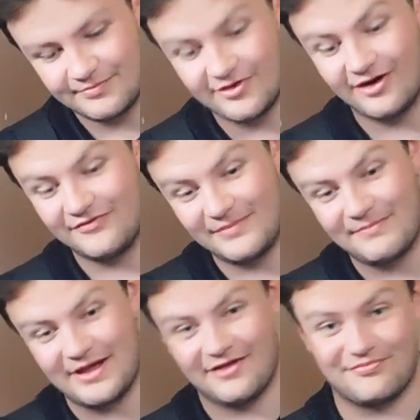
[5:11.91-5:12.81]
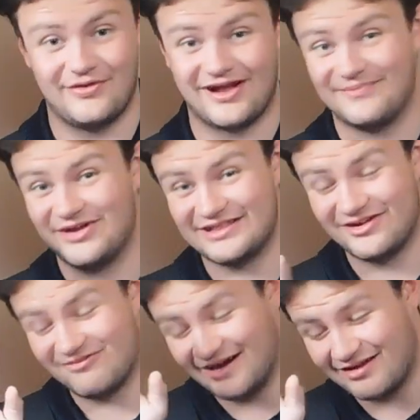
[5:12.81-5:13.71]
Sorry for my bass playing. I'm not the
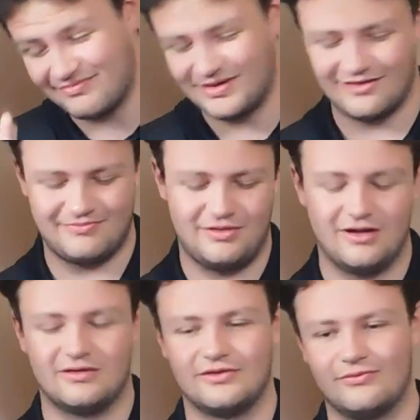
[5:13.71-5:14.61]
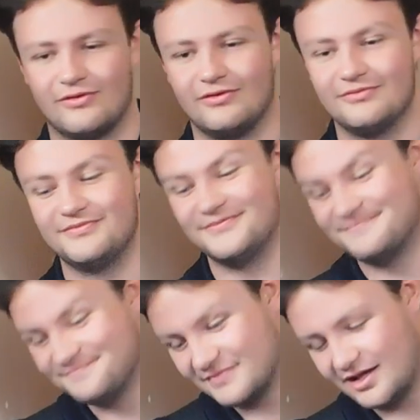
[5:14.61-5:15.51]
greatest bass player in the world, but,
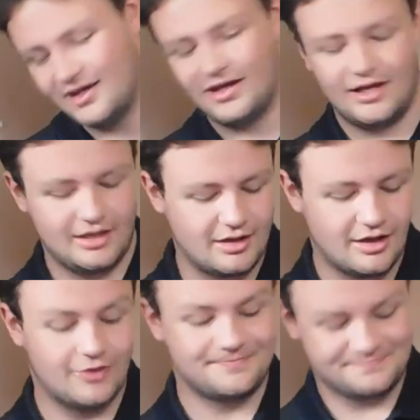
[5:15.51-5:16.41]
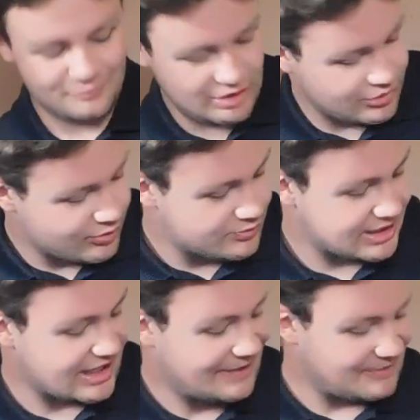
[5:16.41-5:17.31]
you know, we do what we
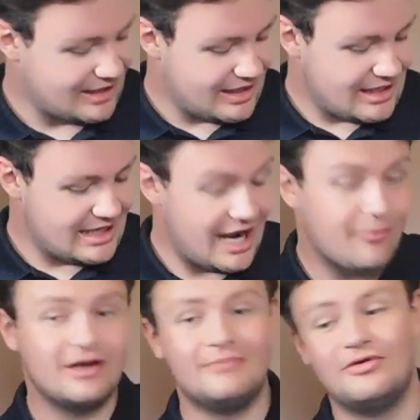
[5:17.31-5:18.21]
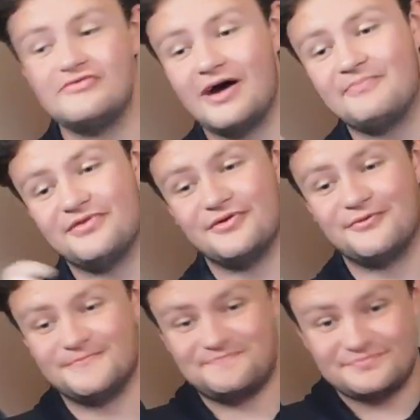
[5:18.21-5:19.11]
can. Now we're going to move up
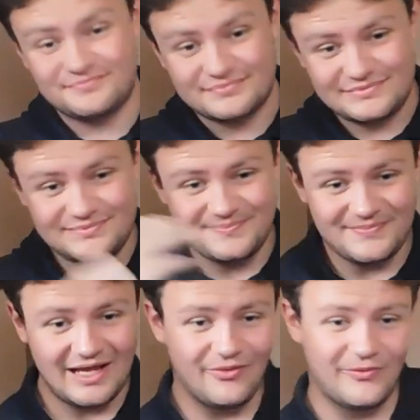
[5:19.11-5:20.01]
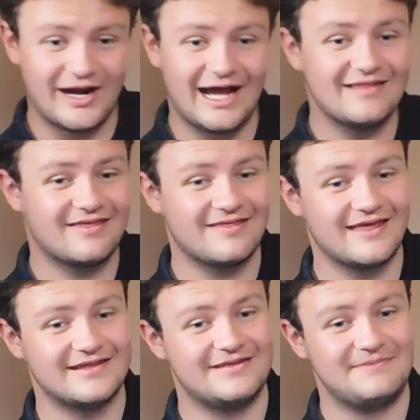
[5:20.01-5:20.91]
to what I
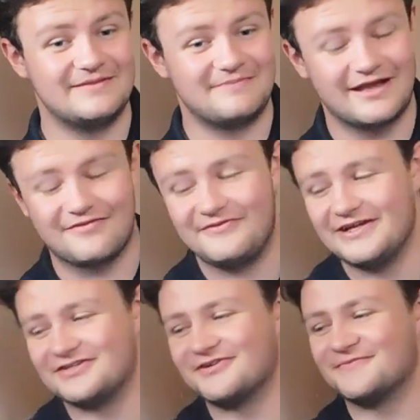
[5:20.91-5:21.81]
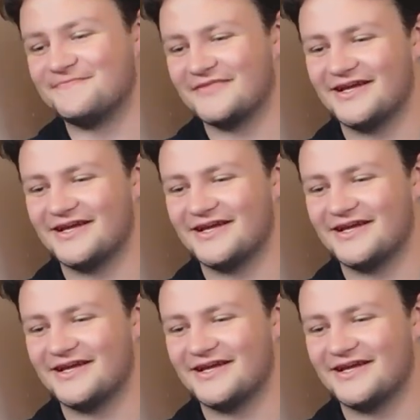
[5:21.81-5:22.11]
think to be the best feature,